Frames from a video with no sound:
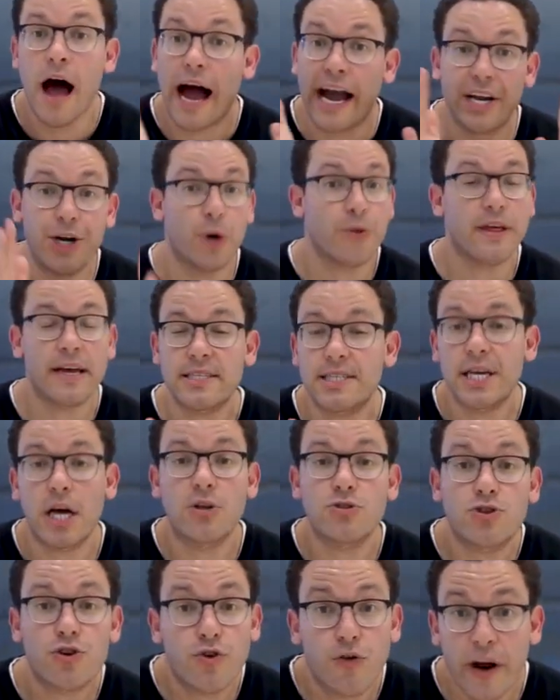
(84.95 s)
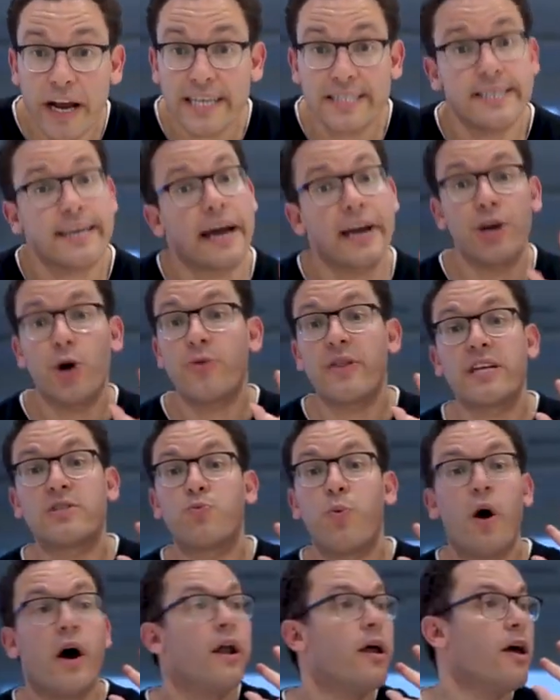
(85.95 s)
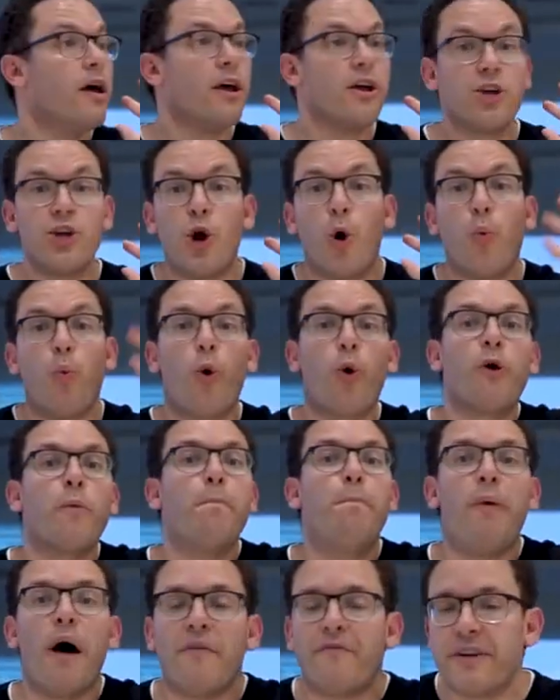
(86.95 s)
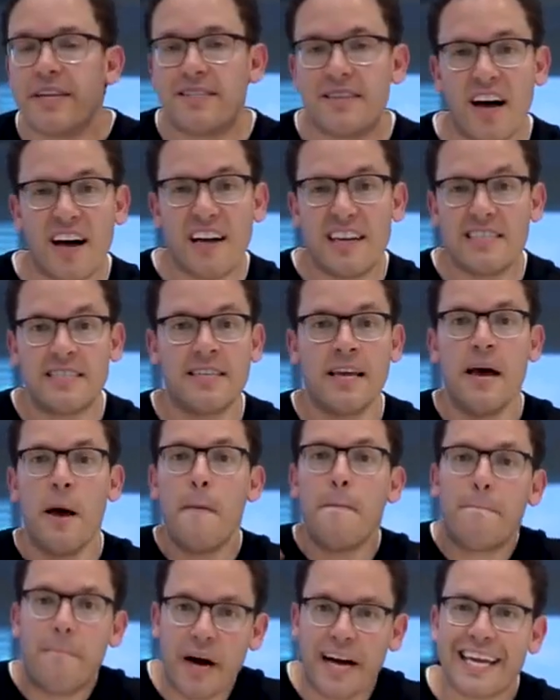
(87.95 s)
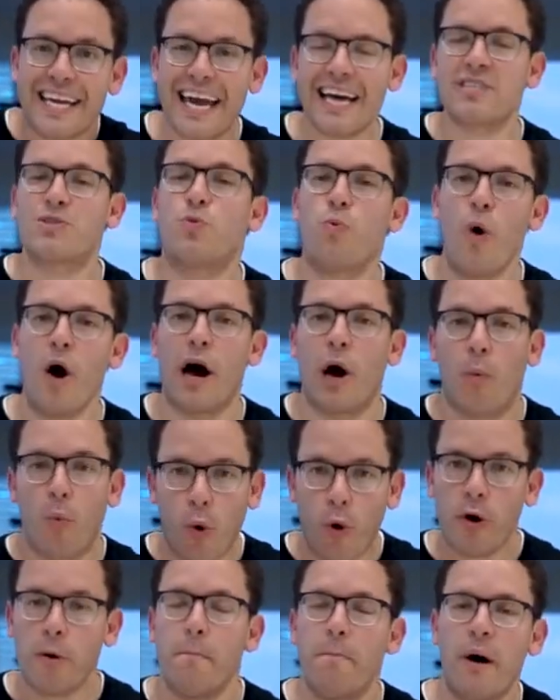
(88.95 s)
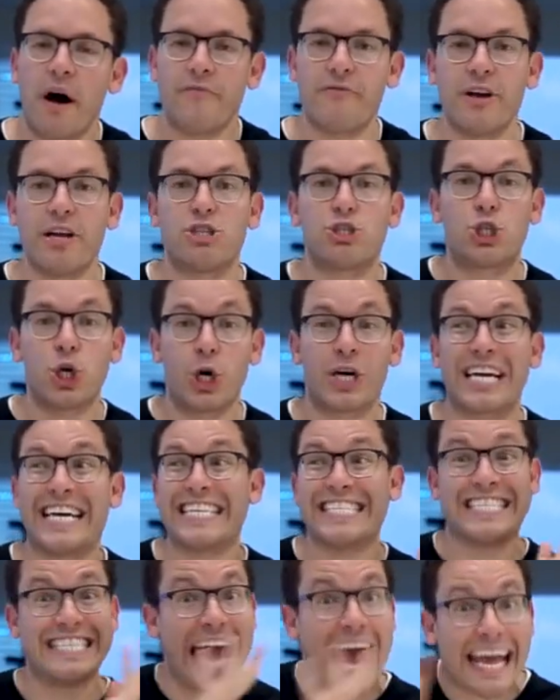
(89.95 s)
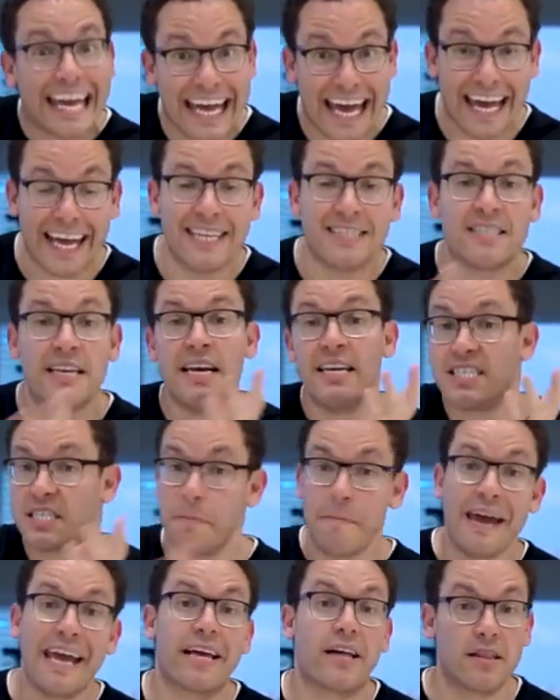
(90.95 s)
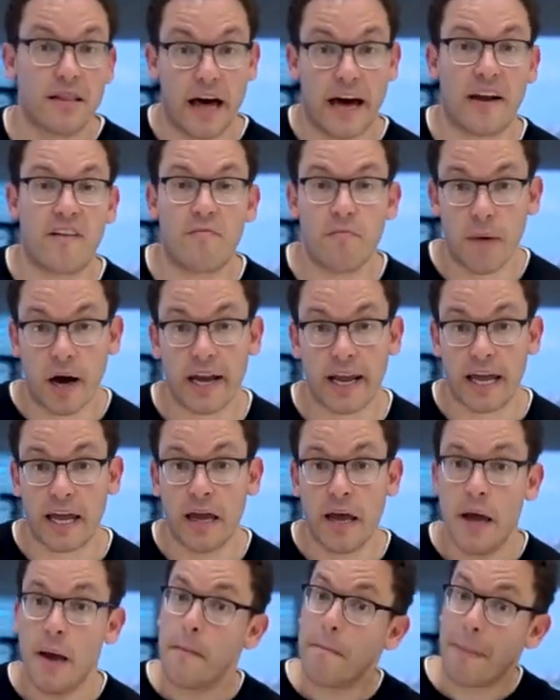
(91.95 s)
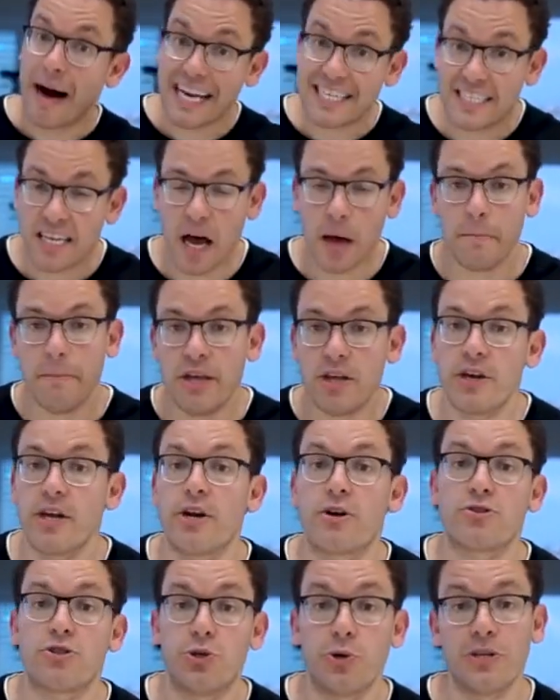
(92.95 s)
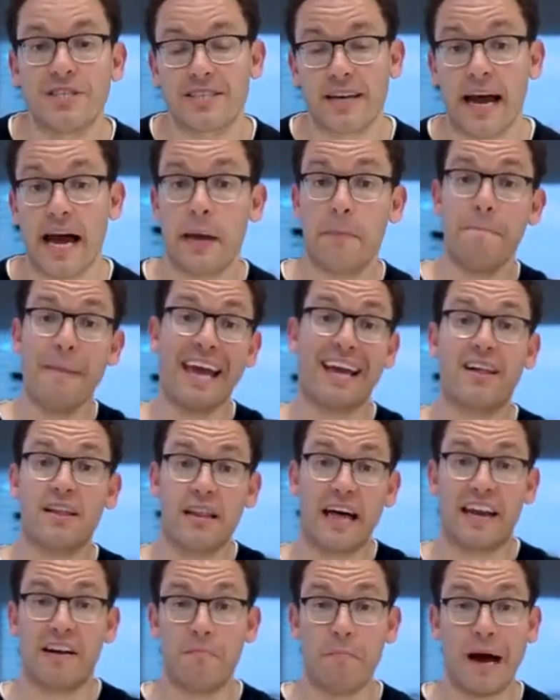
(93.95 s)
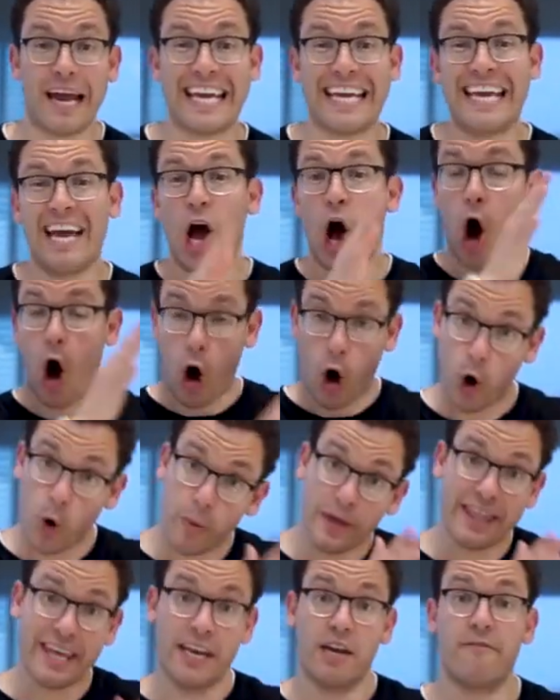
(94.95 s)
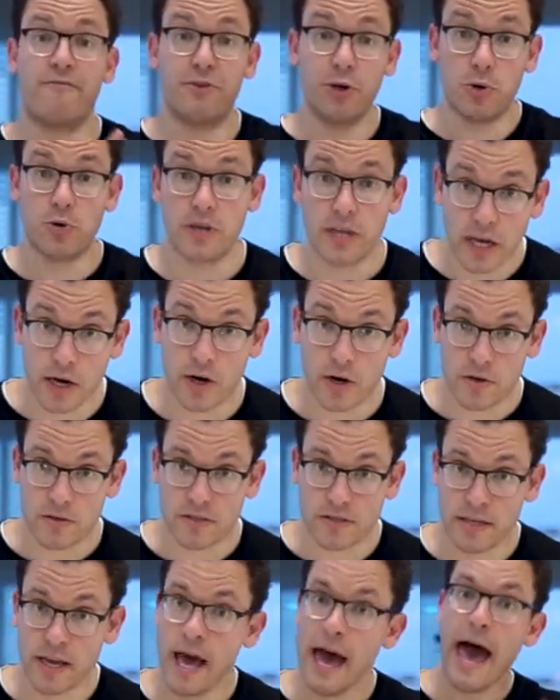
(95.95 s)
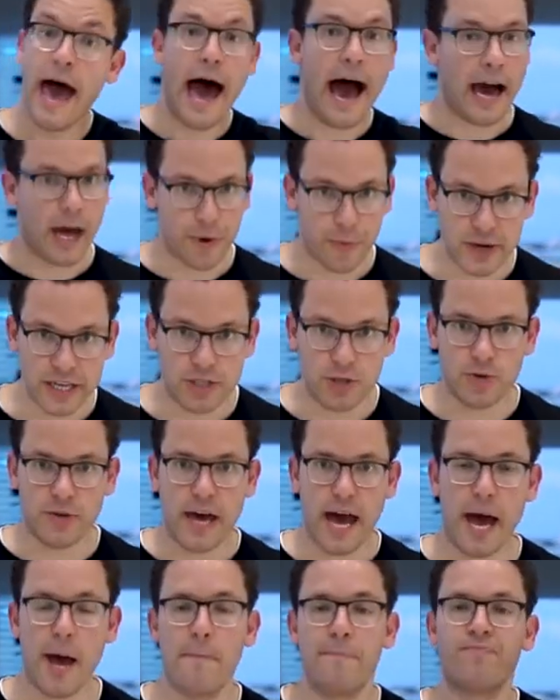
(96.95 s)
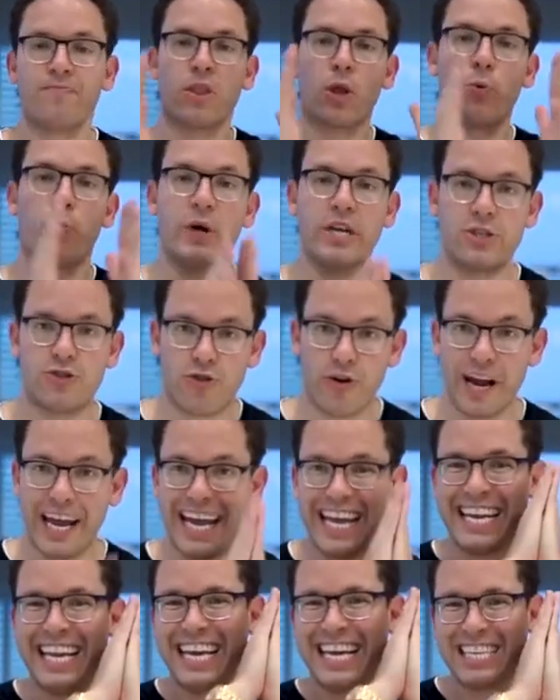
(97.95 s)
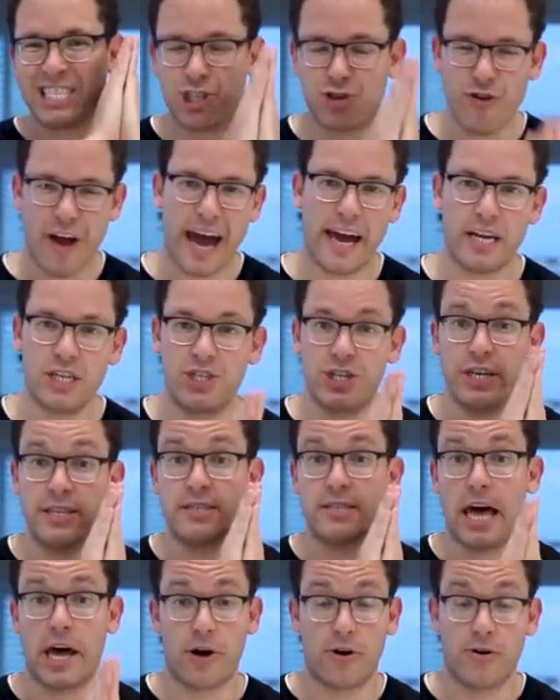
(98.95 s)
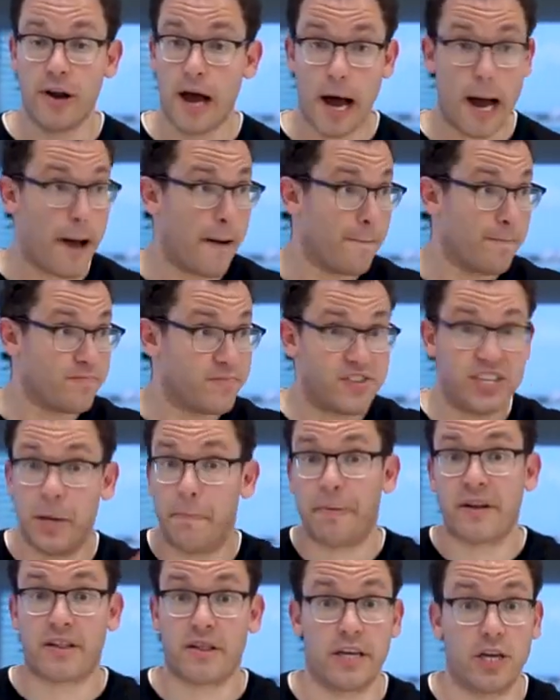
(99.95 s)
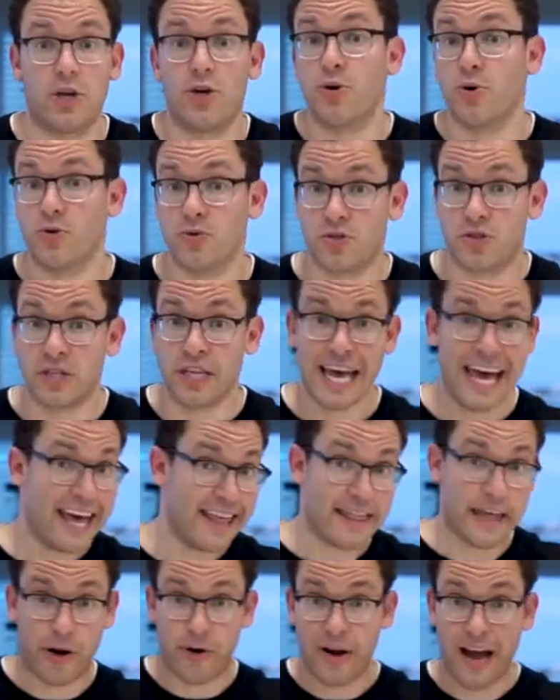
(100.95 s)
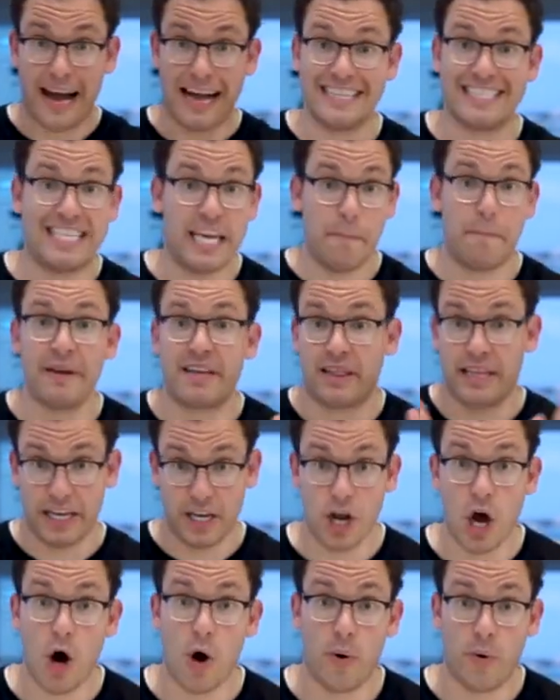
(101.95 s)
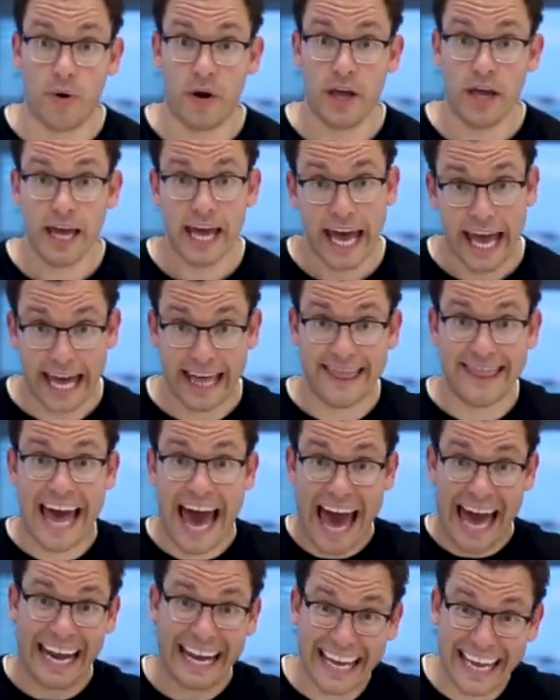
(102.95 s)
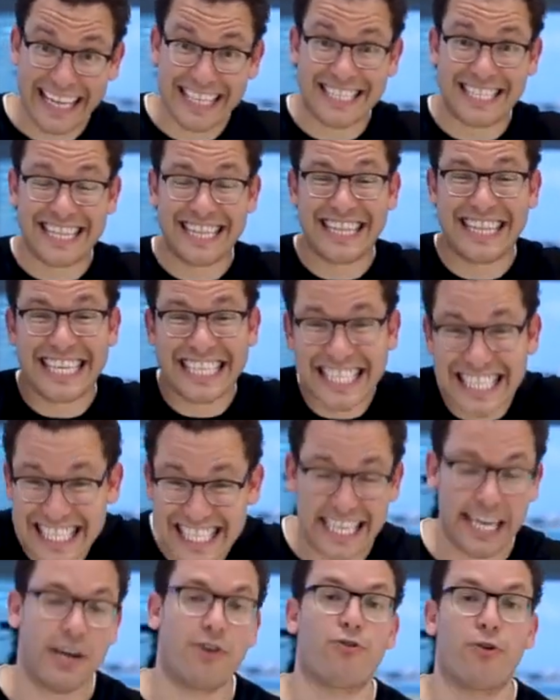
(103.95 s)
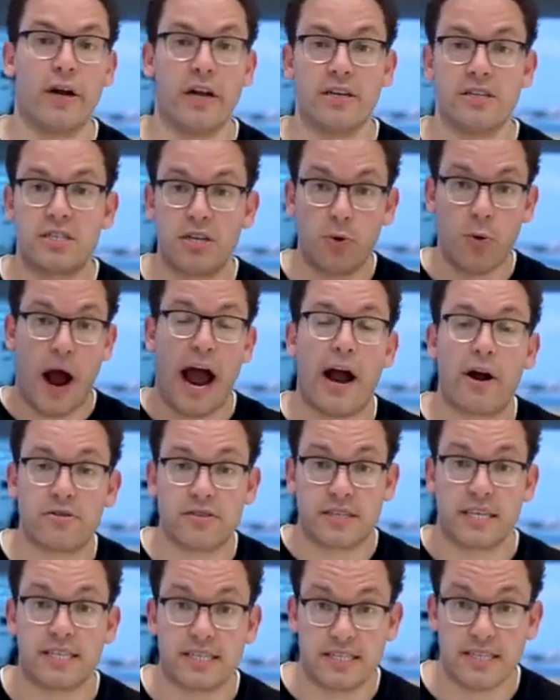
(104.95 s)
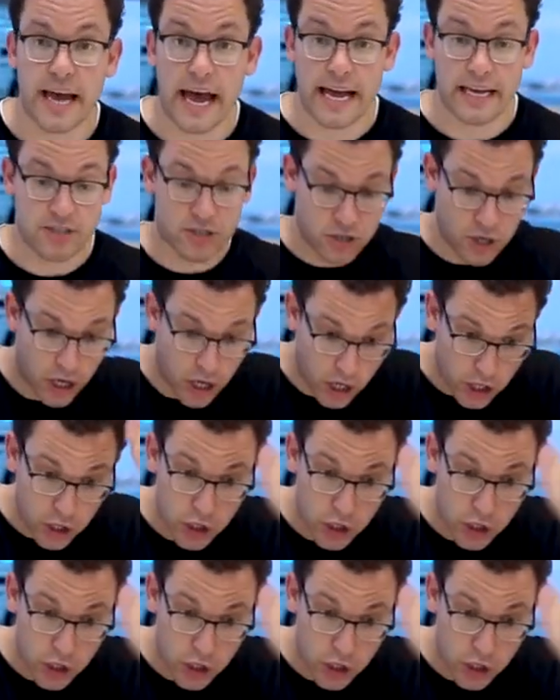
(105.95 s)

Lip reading: I know that sounds crazy. I know that's what, Warren Buffett does. But guess what? Warren Buffett took decades to make a lot of money. My top millionaire students and I make a lot of money all within a few years. How do we do that? We trade strategies that are not typically used, that are not typically known. And that is the secret to our success.